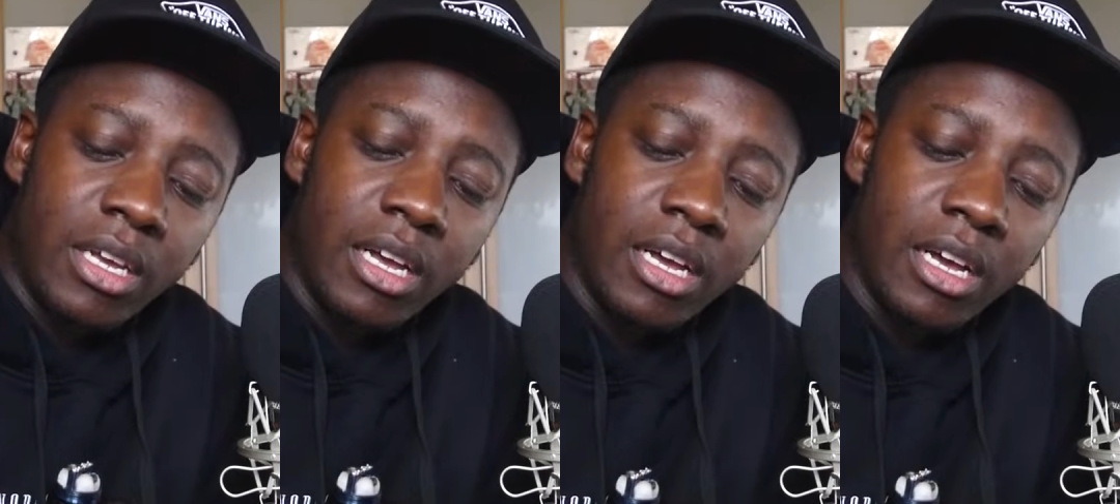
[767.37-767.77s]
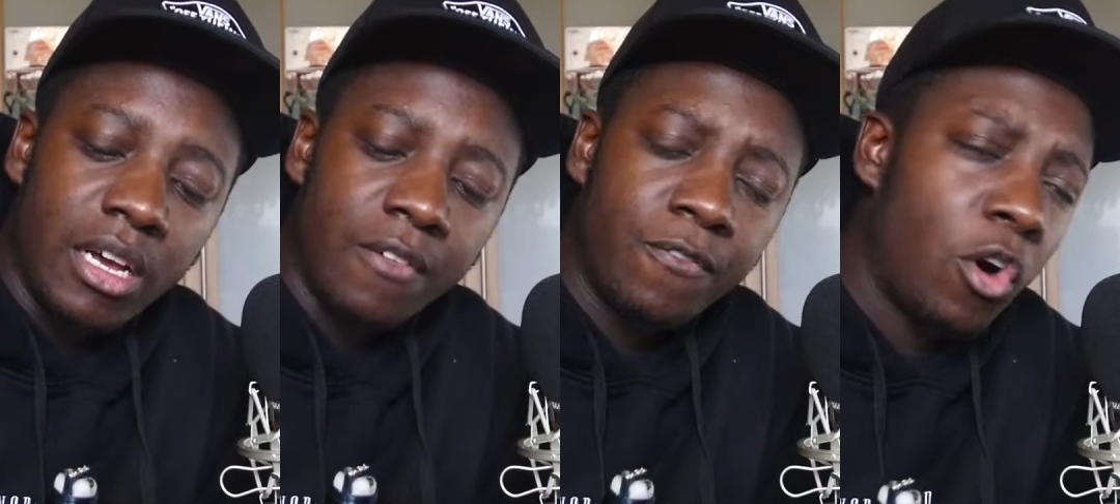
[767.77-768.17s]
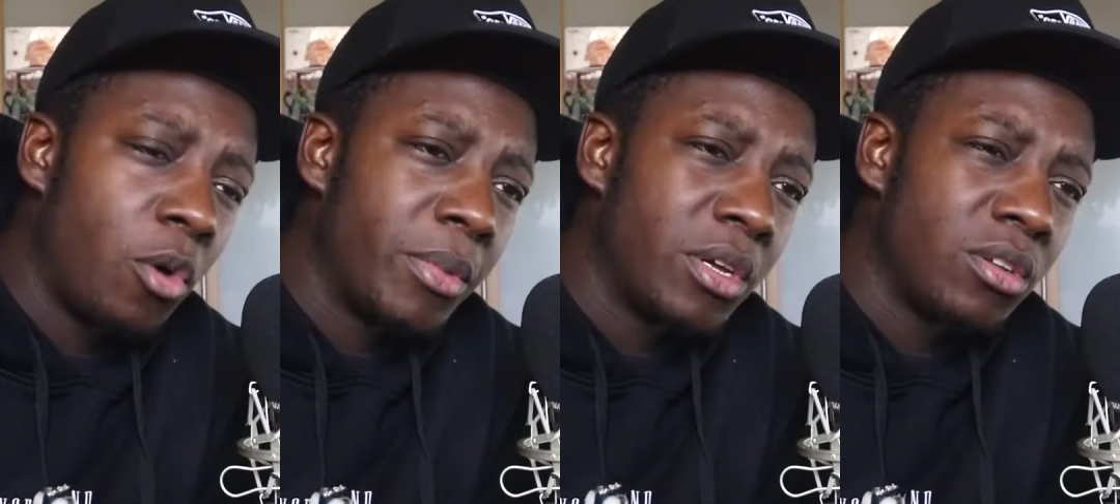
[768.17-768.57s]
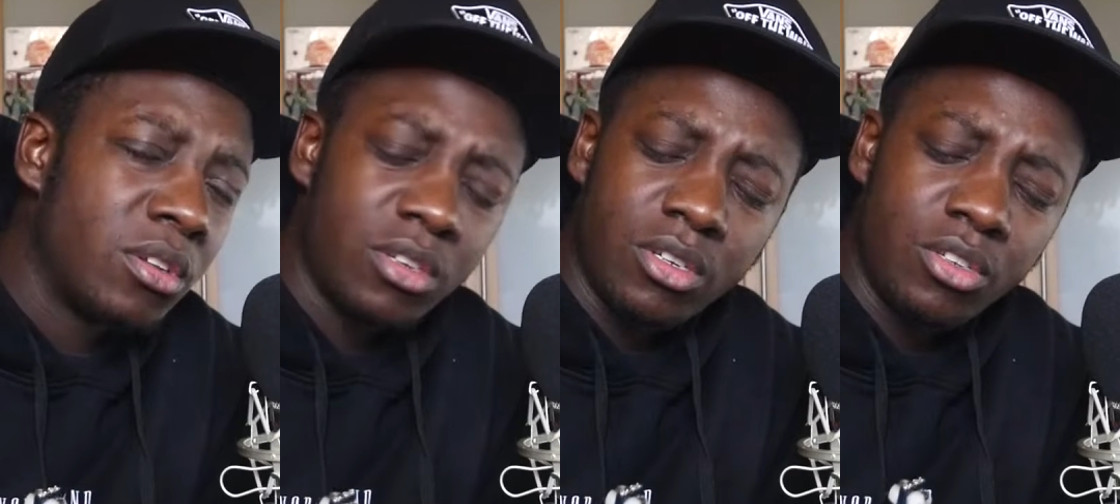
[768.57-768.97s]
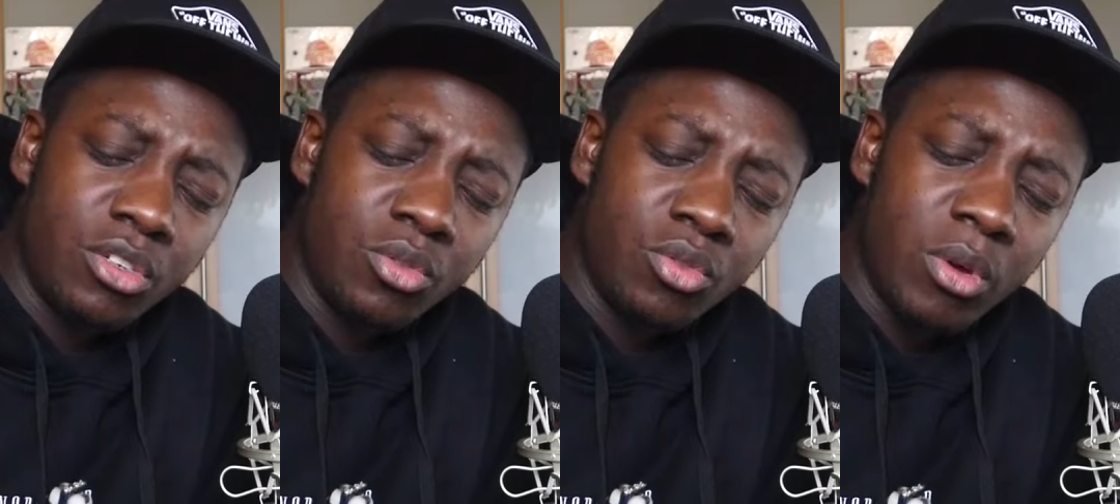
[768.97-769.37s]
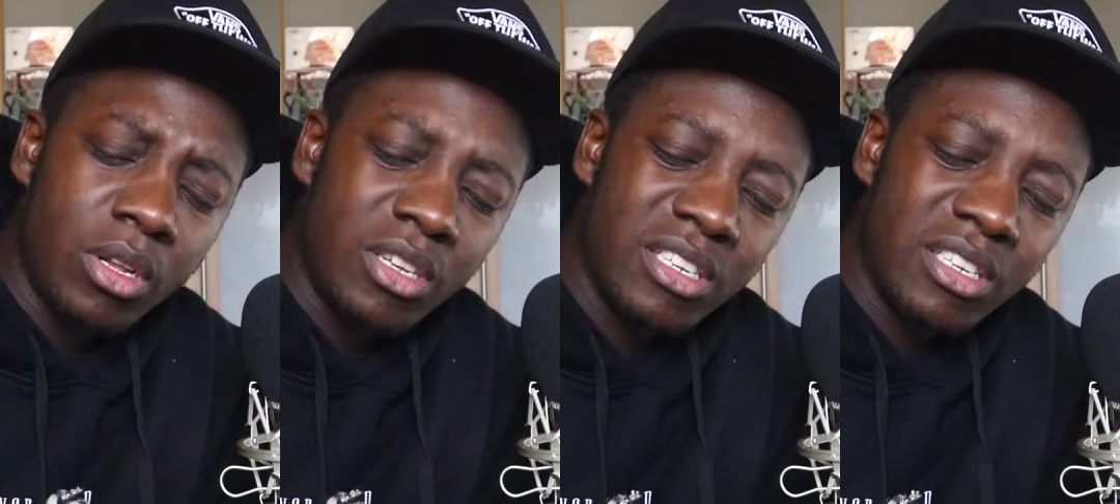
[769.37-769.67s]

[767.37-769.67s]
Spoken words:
4mm juice well.